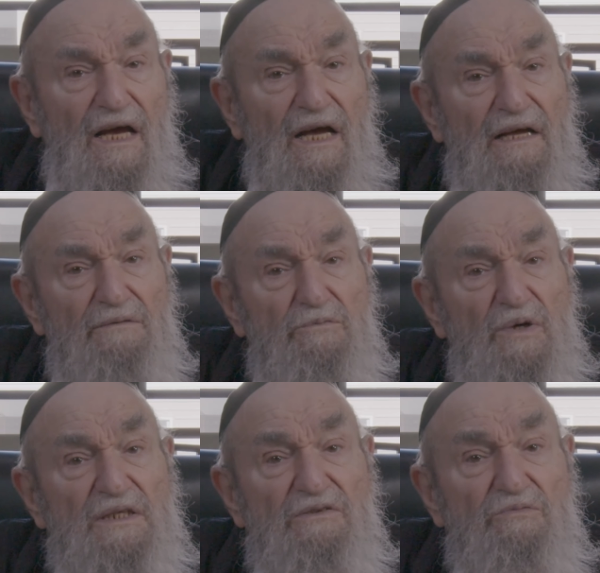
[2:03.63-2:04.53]
And
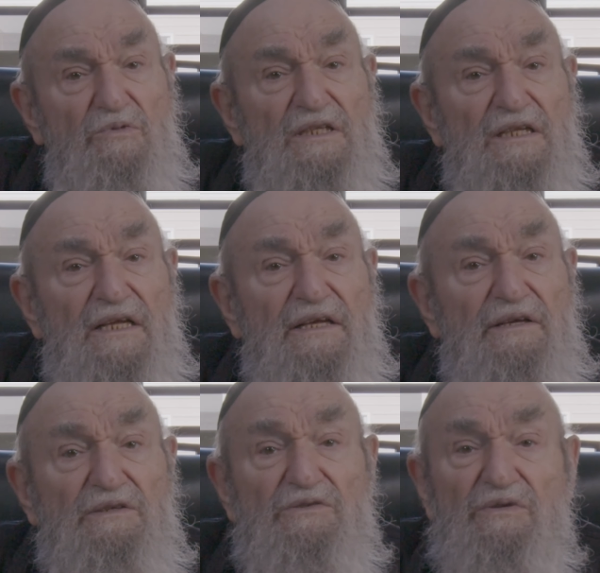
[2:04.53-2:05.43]
one one day
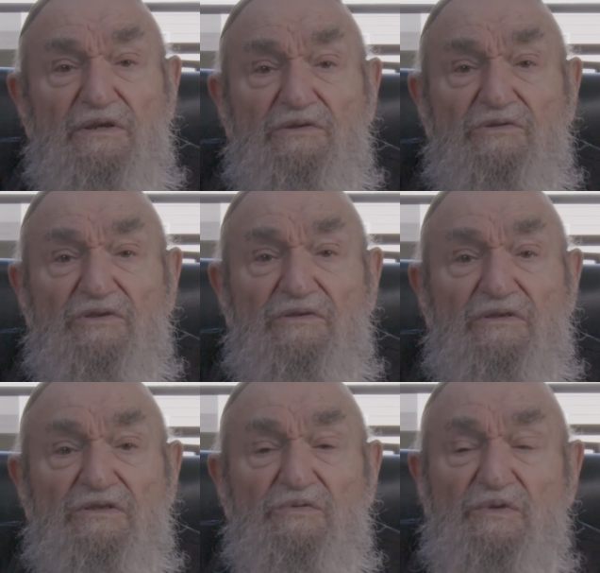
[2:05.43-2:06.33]
he's he's,
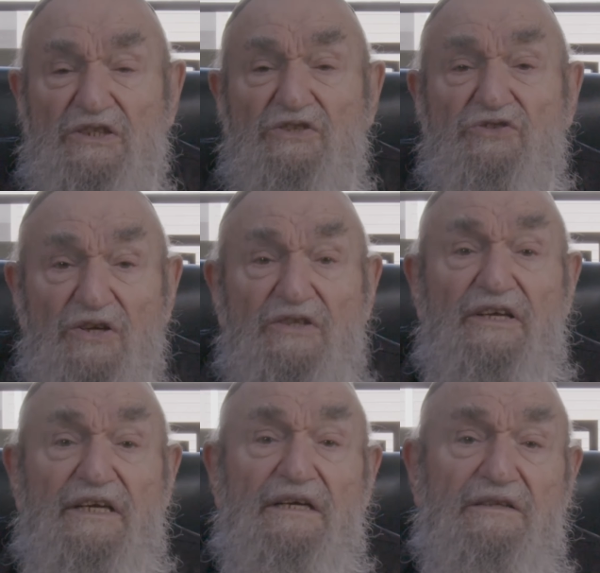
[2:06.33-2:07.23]
he's what's a Sunday?